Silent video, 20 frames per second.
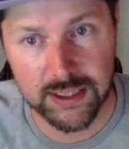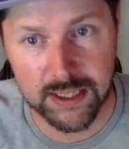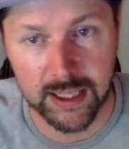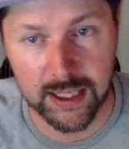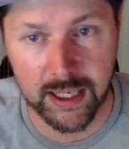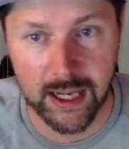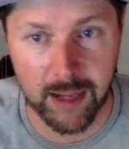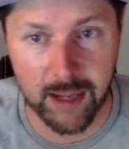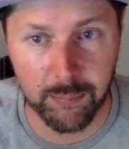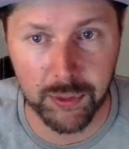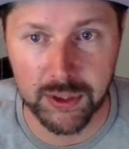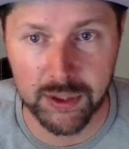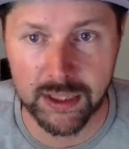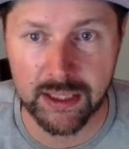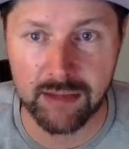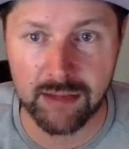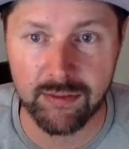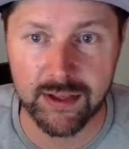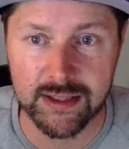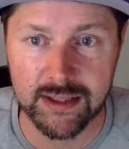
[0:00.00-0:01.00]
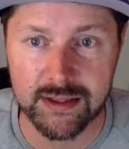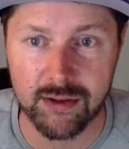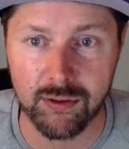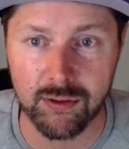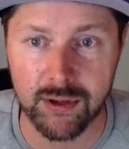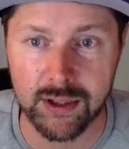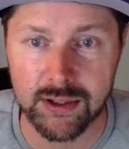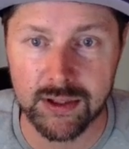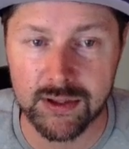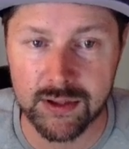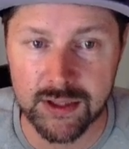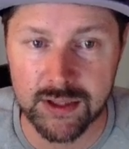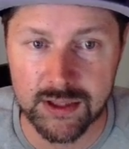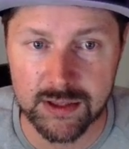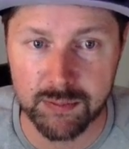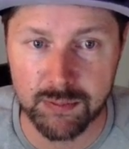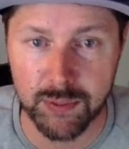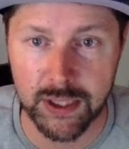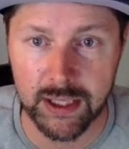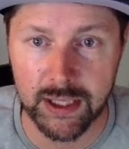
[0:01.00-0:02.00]
I believe, is going to just
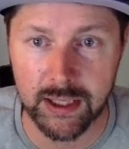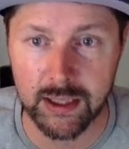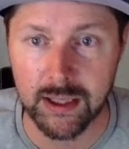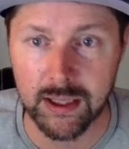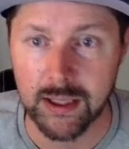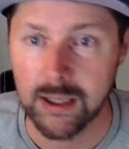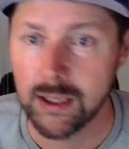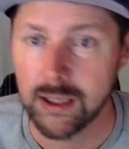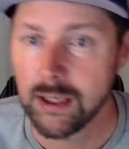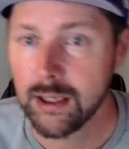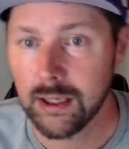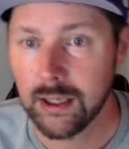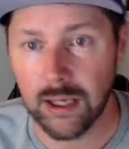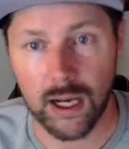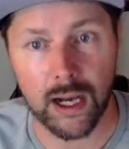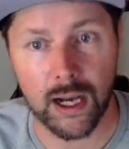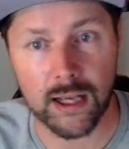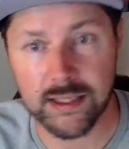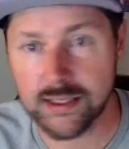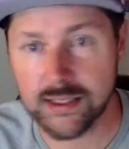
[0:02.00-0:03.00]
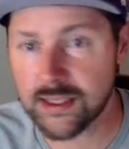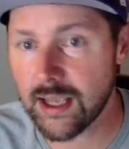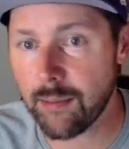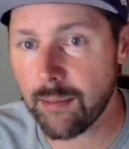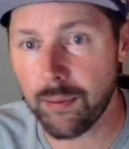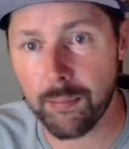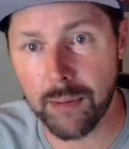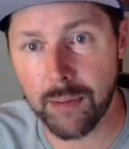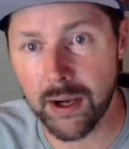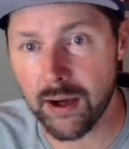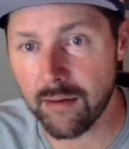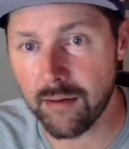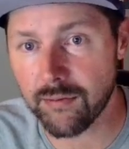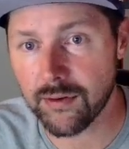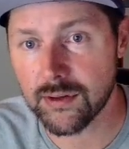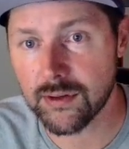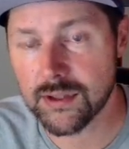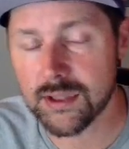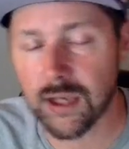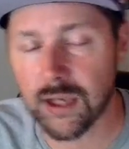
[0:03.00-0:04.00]
be a step above.
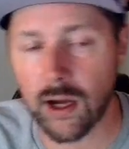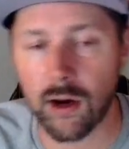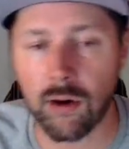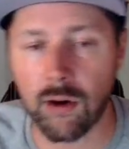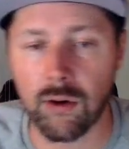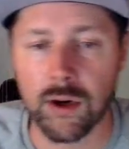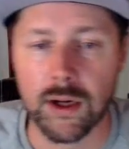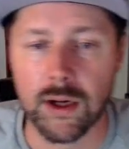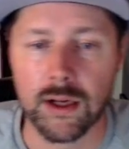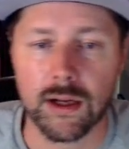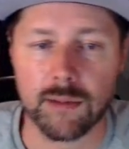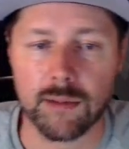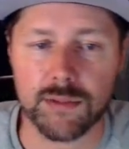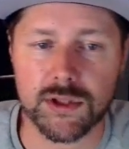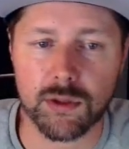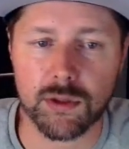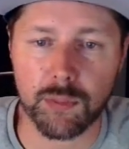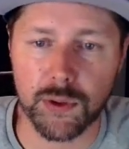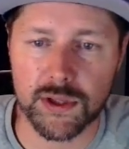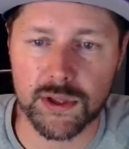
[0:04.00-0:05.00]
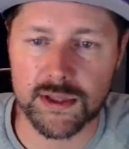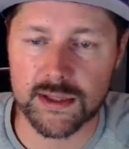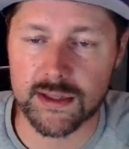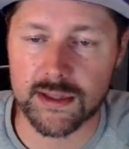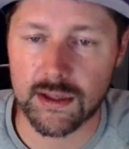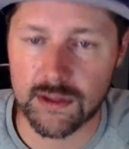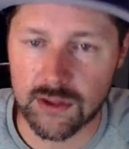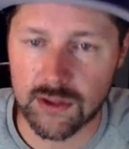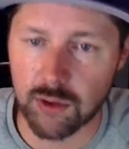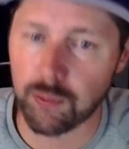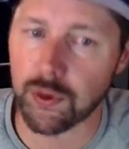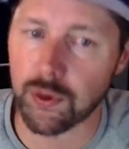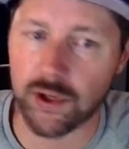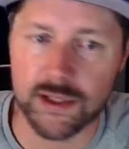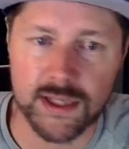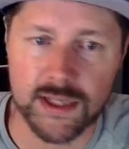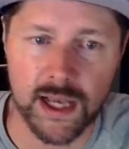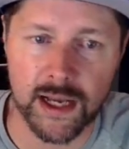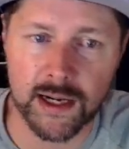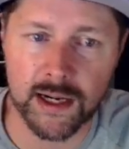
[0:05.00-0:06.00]
So super
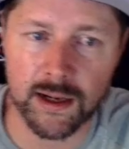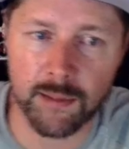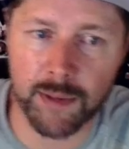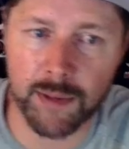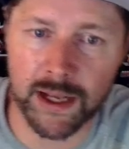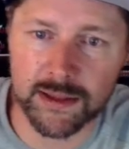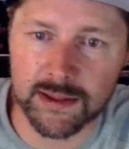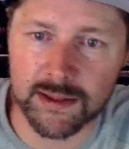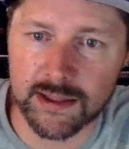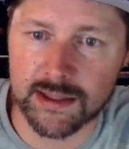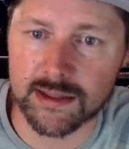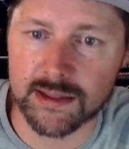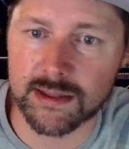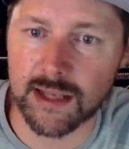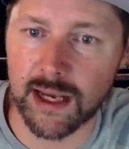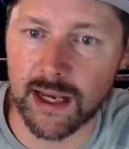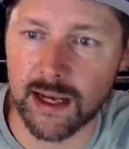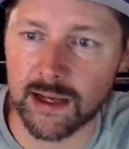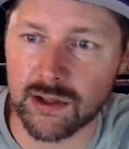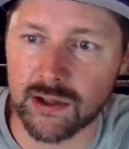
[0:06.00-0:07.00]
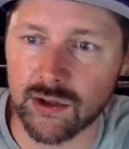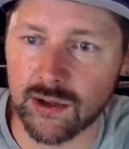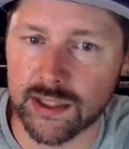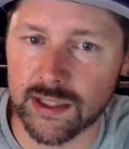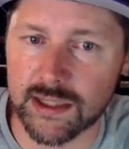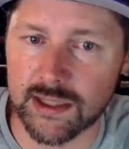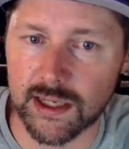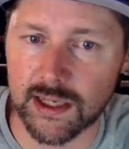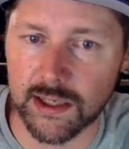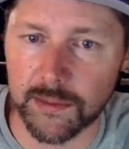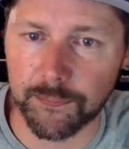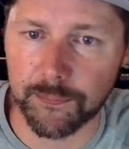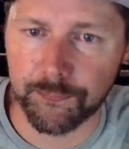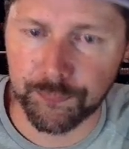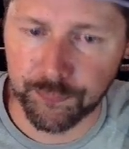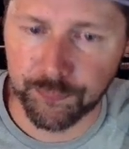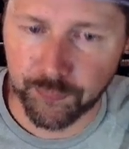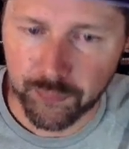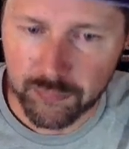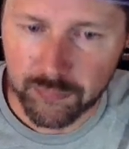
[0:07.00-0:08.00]
excited about this joystick.
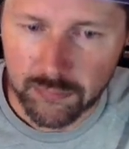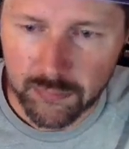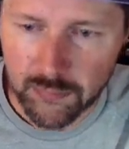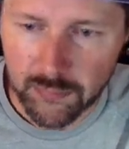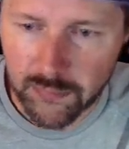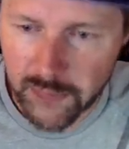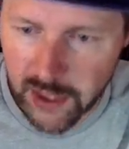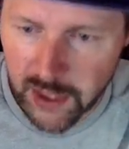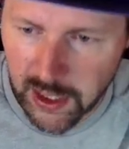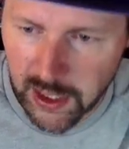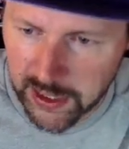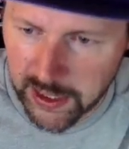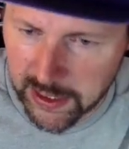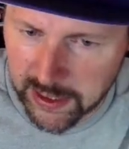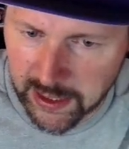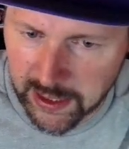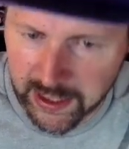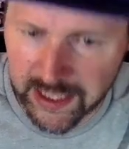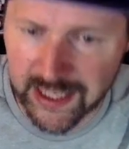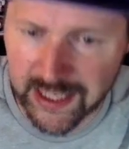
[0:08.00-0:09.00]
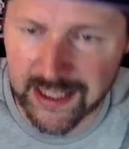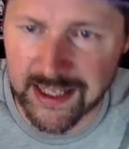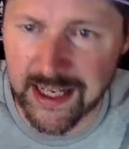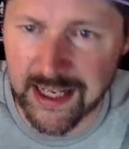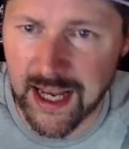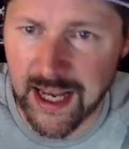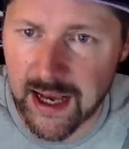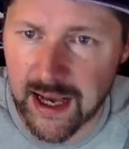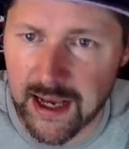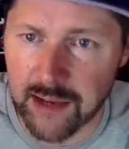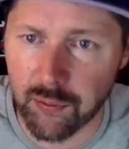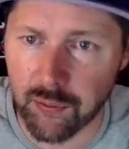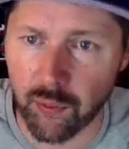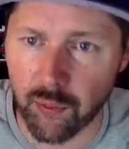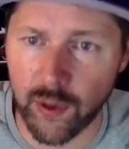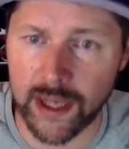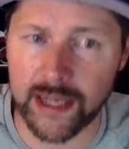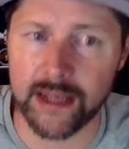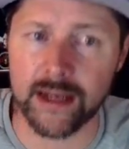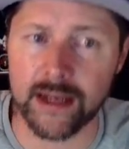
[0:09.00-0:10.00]
And I cannot
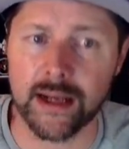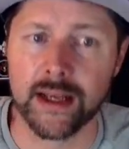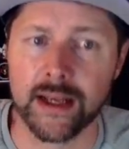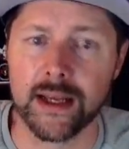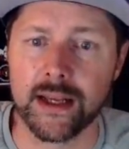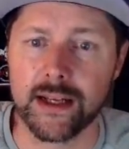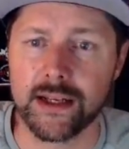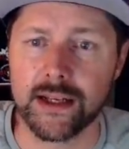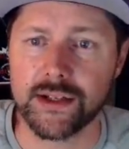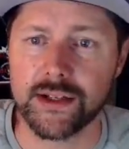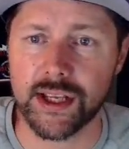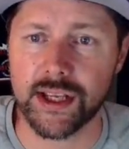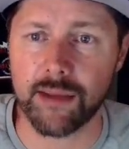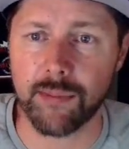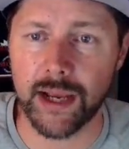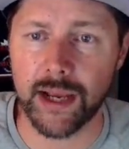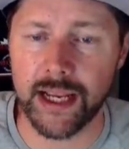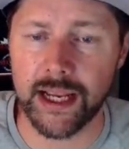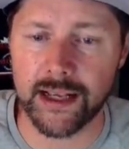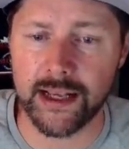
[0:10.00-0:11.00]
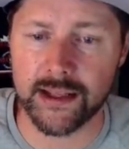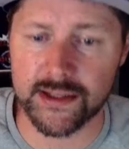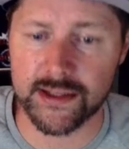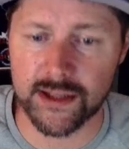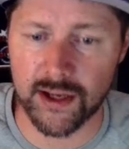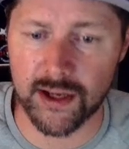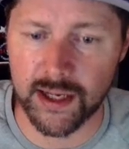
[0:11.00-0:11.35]
wait to get my hands on it.